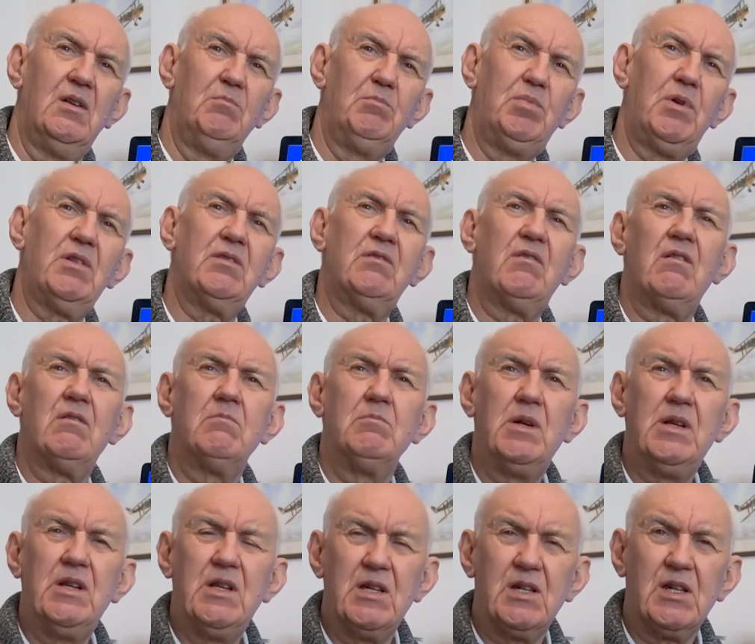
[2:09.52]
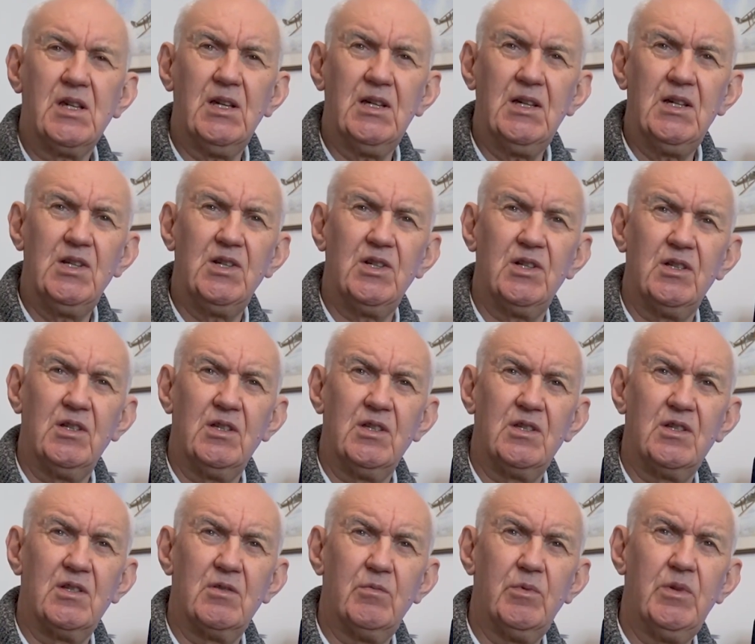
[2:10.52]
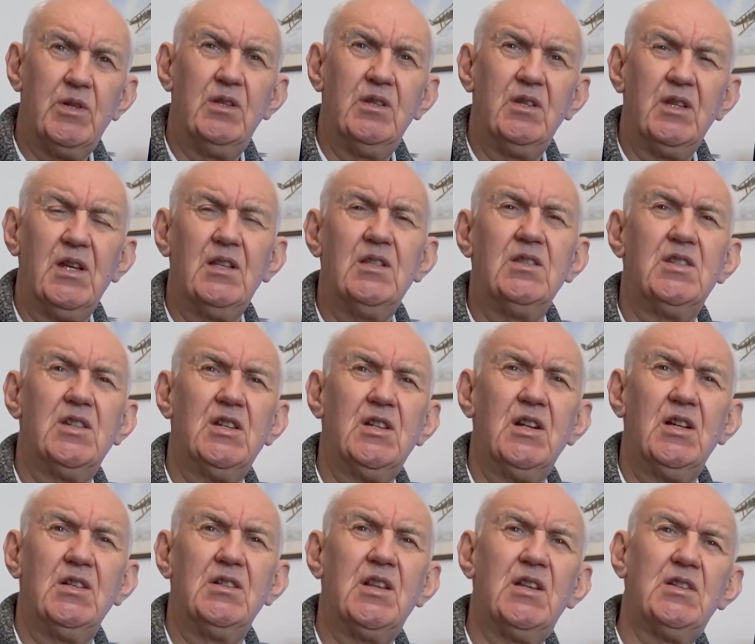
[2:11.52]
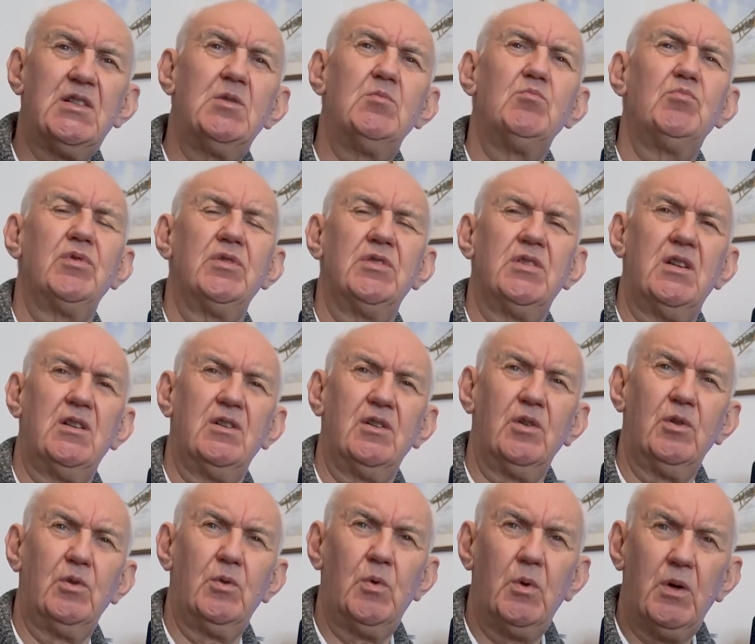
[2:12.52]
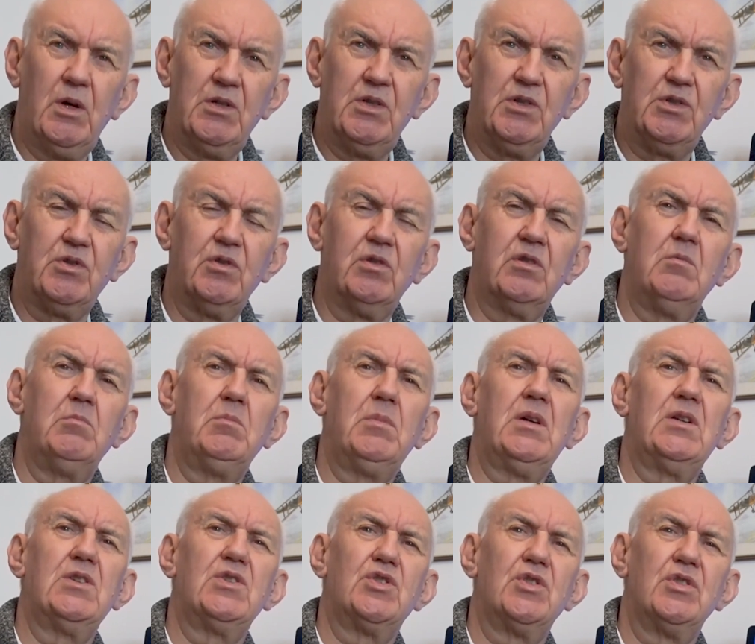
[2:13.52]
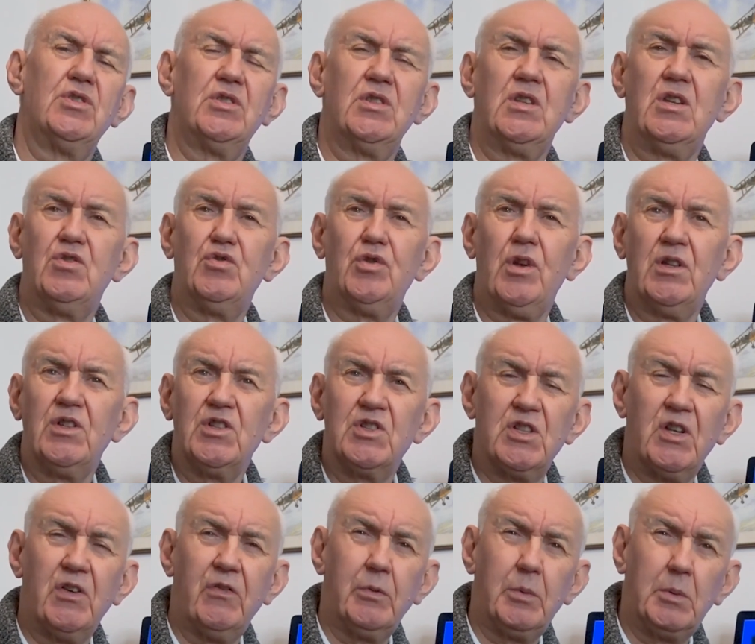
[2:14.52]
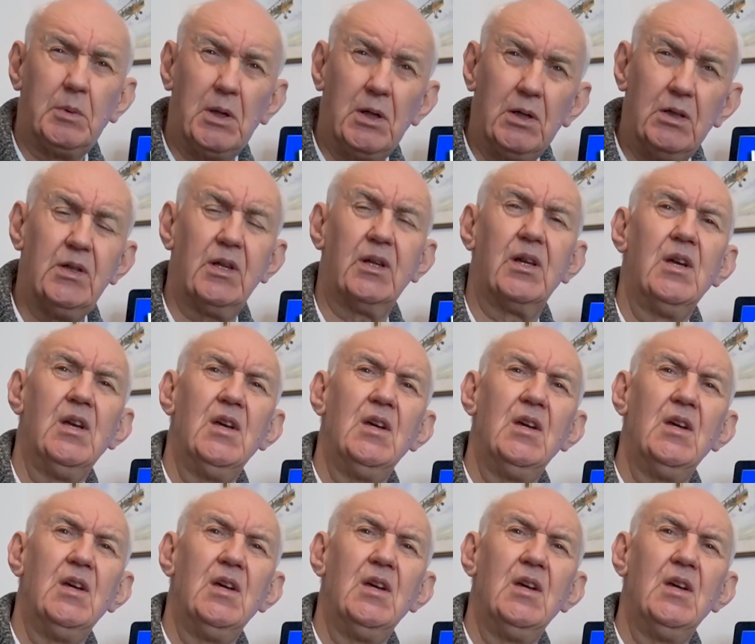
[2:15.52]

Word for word: But there are many occasions when the antenna doesn't present quite as good a match as the transceiver would like.